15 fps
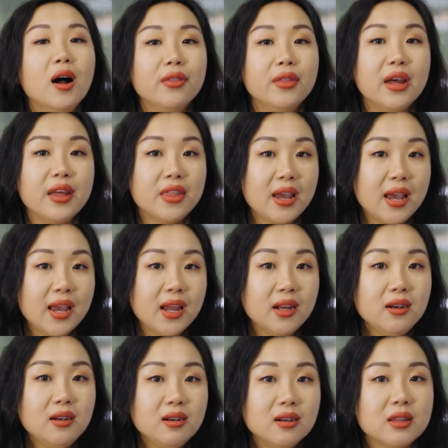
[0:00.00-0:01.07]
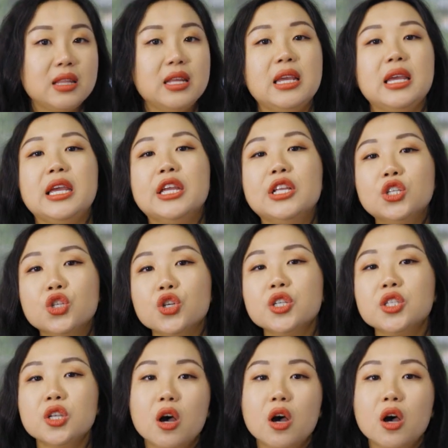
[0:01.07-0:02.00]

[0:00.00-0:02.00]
On the other hand, the interest